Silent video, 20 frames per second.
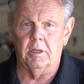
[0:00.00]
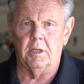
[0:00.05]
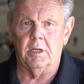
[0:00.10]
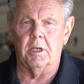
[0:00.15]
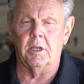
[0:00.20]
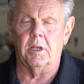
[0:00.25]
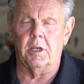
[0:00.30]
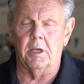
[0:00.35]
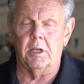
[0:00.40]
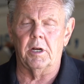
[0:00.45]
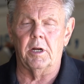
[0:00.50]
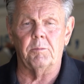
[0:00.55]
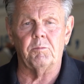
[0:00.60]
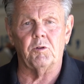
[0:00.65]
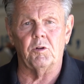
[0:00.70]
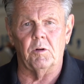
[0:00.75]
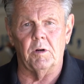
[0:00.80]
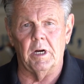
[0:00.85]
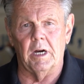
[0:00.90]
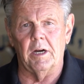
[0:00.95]
can get up
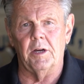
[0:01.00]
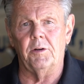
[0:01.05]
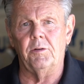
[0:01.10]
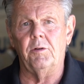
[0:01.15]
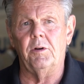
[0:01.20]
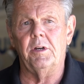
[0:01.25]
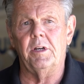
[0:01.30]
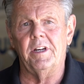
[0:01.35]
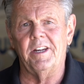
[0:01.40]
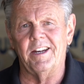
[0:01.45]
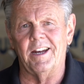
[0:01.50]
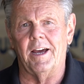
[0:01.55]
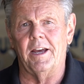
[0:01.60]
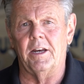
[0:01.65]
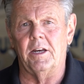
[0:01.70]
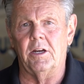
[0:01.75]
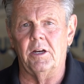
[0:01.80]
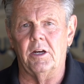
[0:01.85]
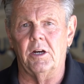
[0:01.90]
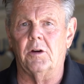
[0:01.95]
to
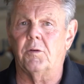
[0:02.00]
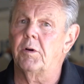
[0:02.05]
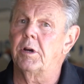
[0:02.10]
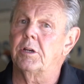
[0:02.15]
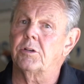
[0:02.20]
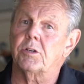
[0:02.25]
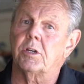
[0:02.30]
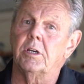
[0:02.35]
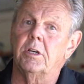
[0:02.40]
190 degrees.